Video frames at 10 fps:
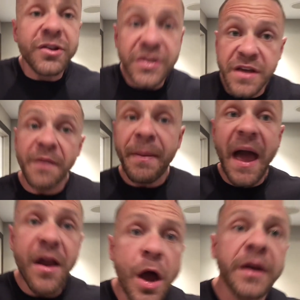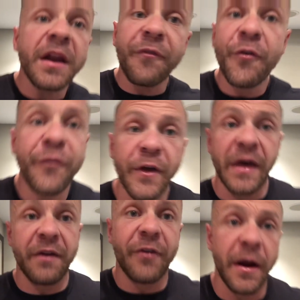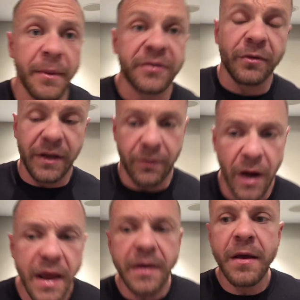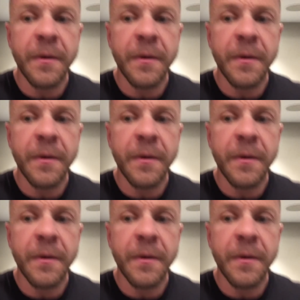Just cut back on it if you feel that environmental need, right?